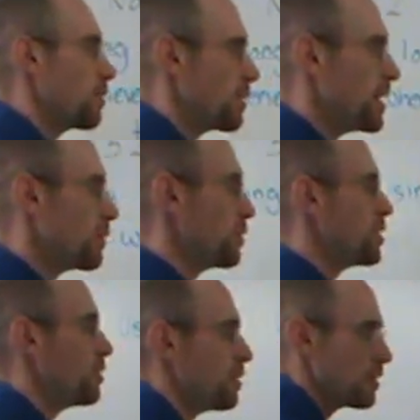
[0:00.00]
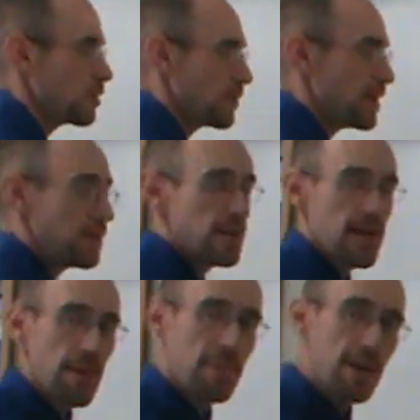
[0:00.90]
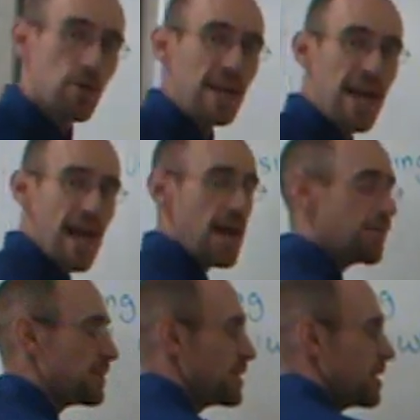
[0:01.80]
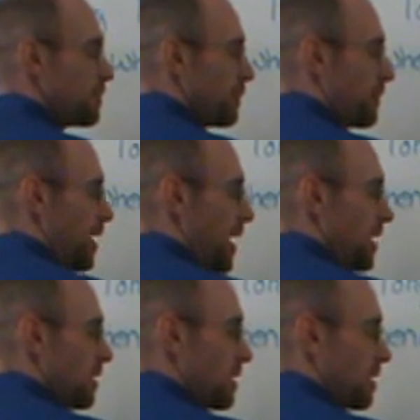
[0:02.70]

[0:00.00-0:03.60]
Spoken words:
or equal to the degree of the denominator, we have to simplify